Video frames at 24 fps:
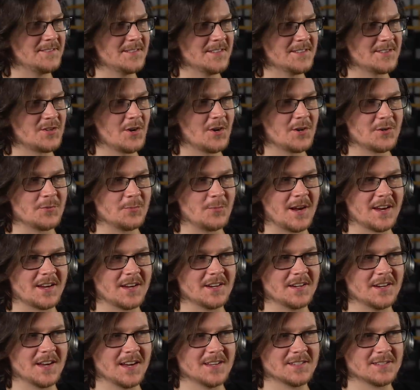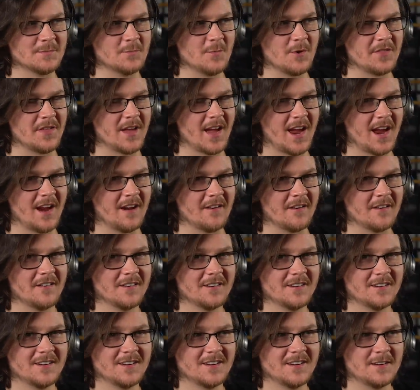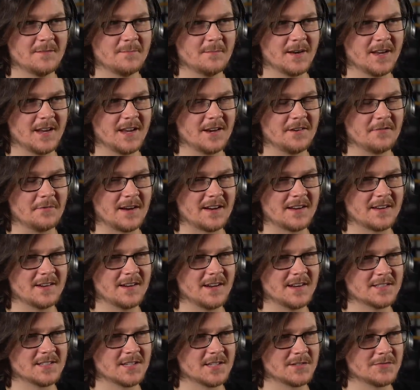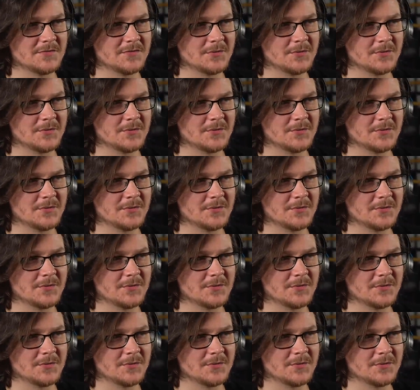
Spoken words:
It's hard to recognize him with hair, but I recognize his